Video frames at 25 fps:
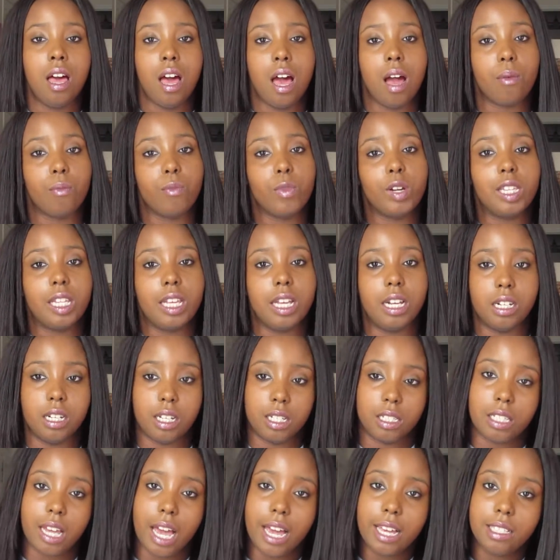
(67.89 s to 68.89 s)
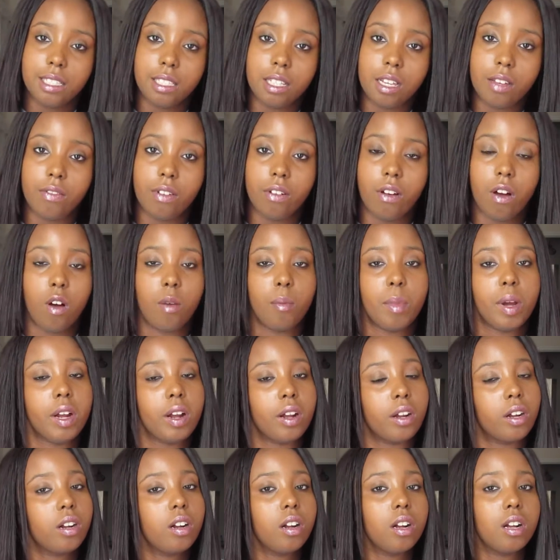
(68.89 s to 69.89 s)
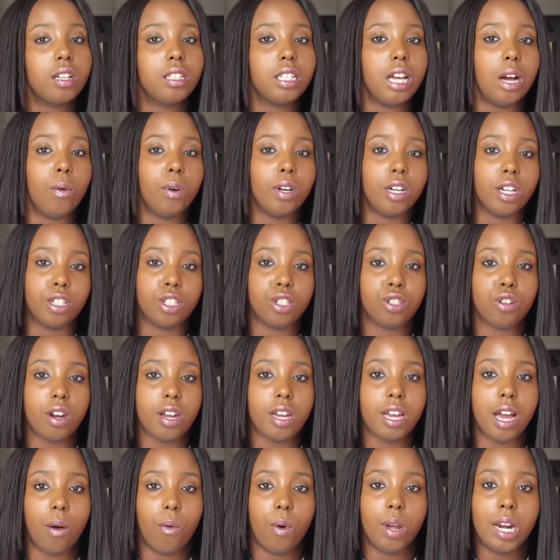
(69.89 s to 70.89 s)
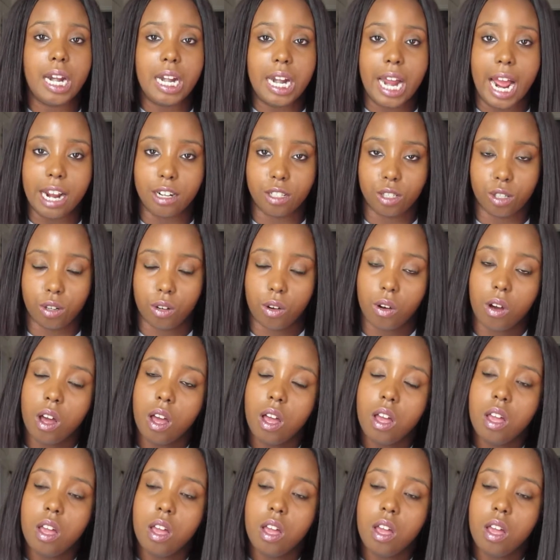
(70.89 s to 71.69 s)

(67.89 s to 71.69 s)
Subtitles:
I'm really indecisive if I want my hair curly, I want it straight, I want it natural.